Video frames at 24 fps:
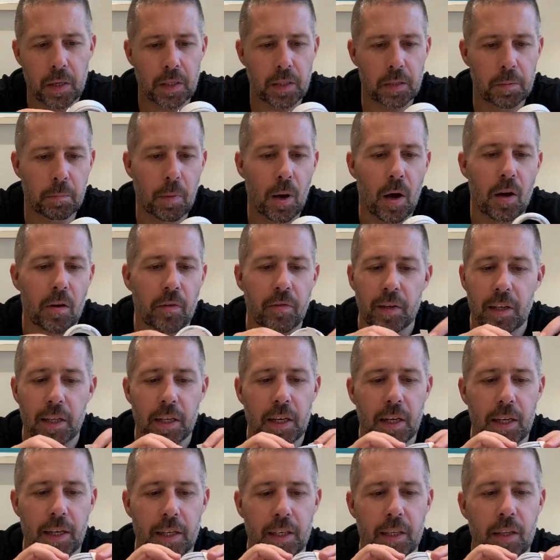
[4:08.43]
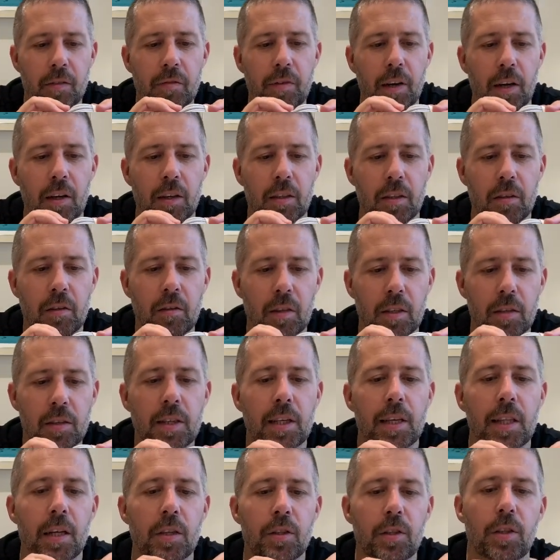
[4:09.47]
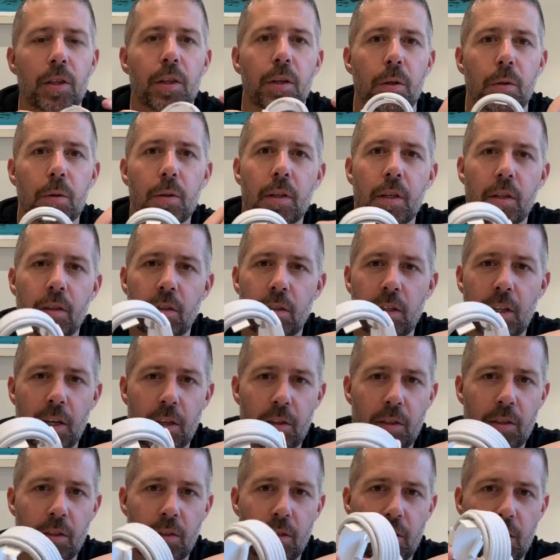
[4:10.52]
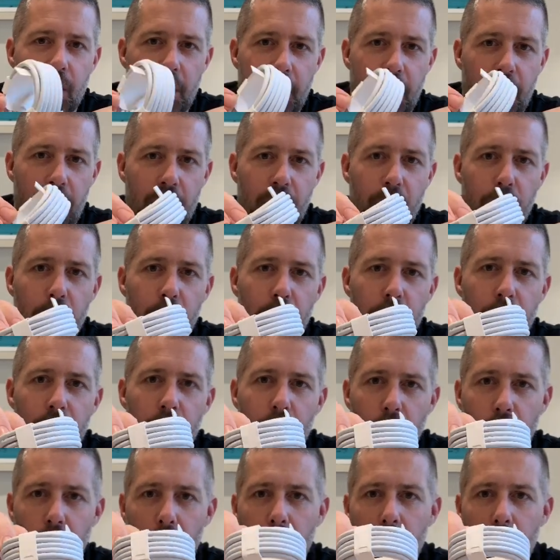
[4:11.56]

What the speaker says: perfectly clean. In fact, I'd say that's new. That hasn't seen any use at all.